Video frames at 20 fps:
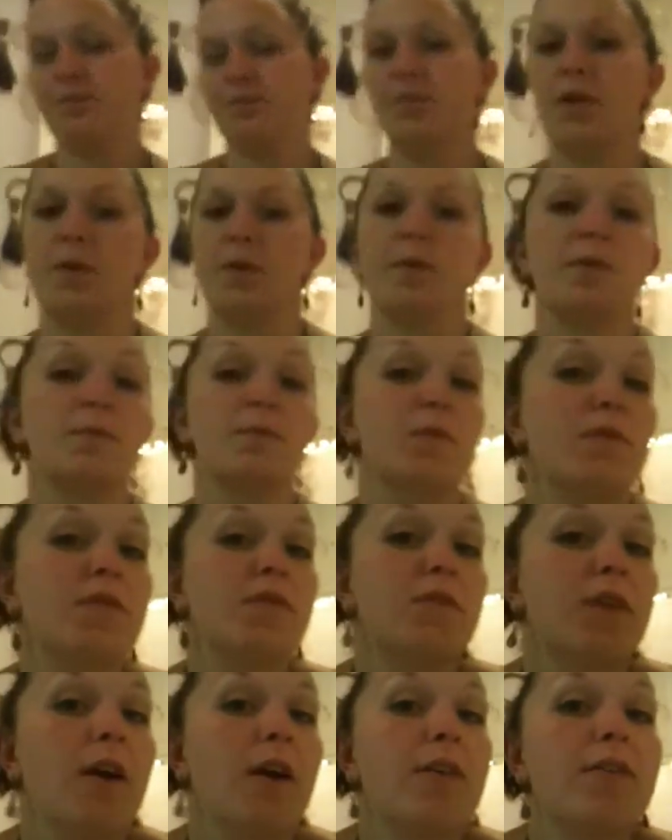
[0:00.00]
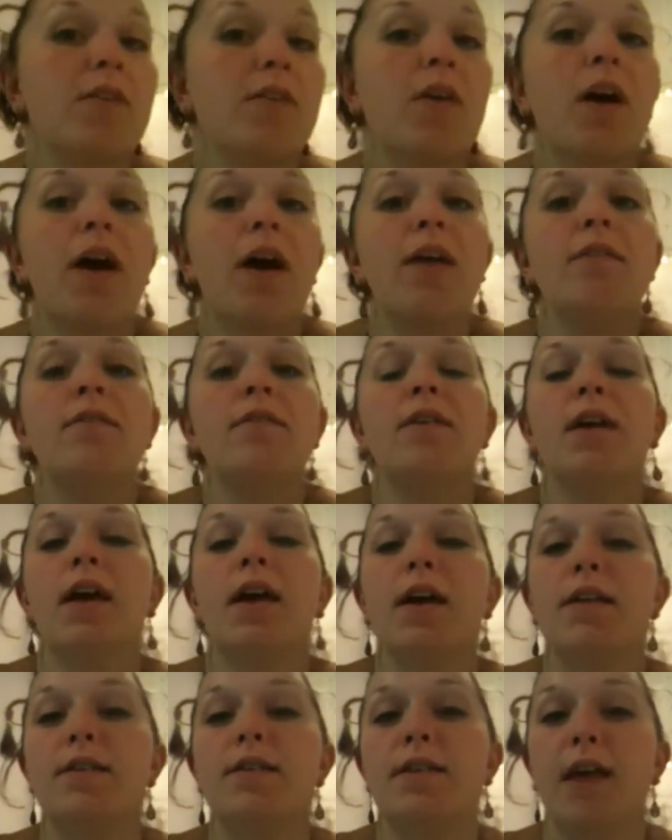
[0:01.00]
Baby's moving around a lot,
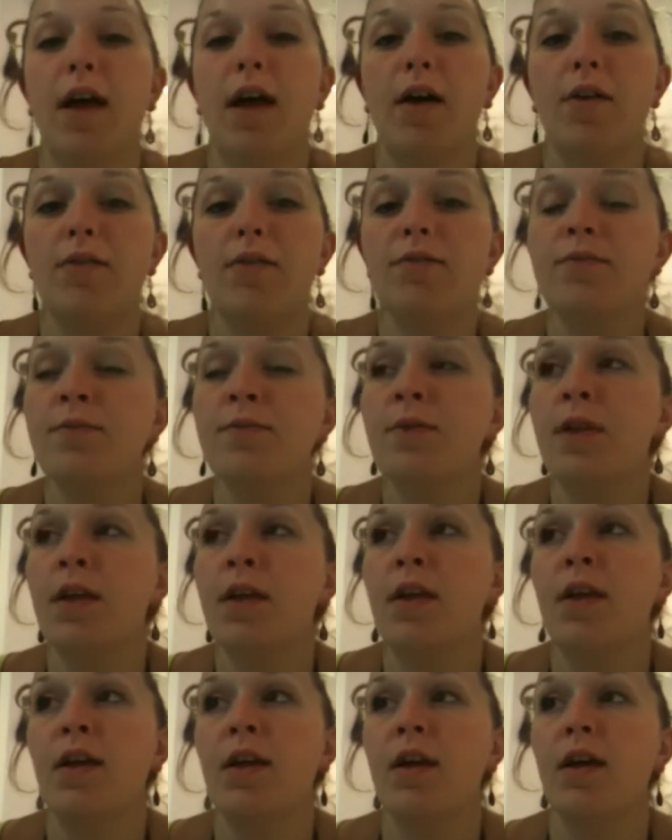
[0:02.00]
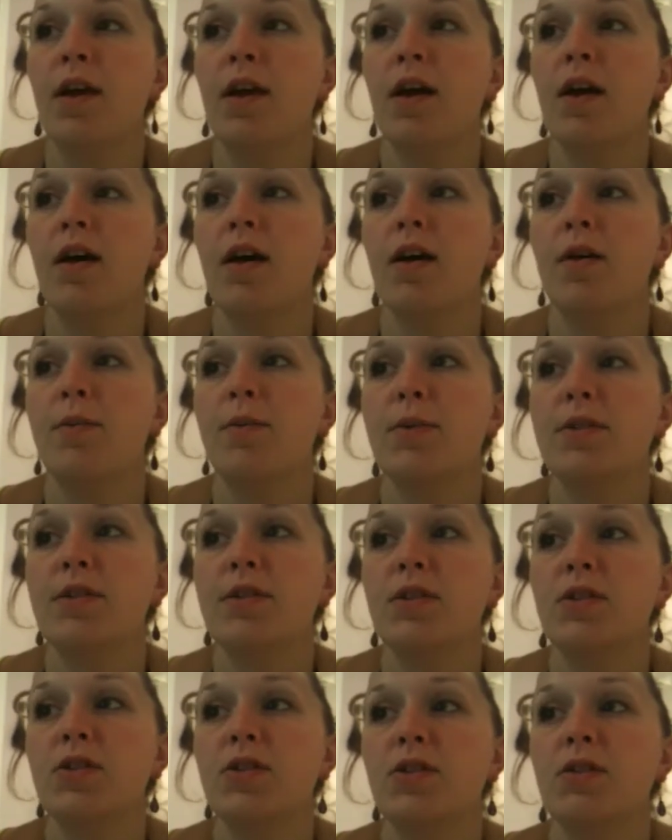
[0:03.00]
head down
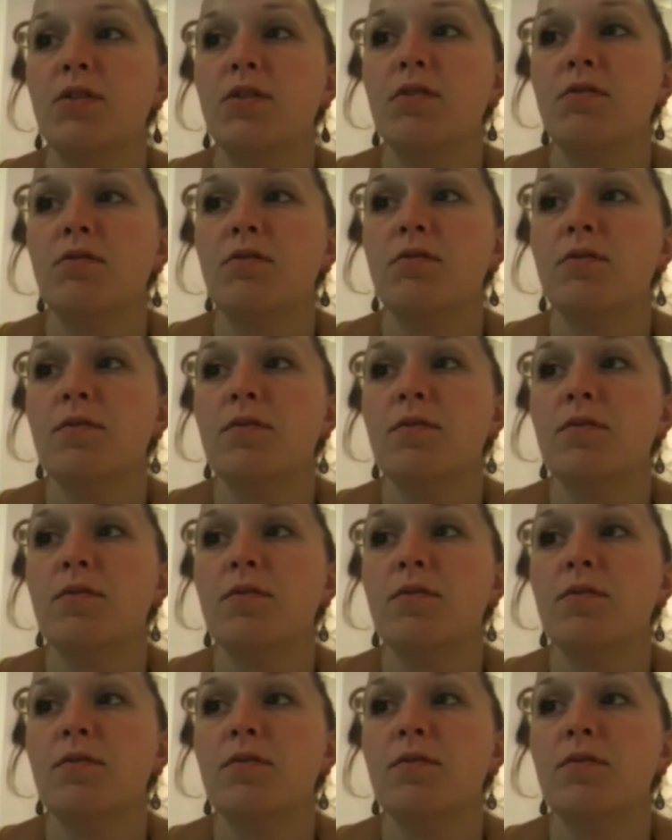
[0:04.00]
position.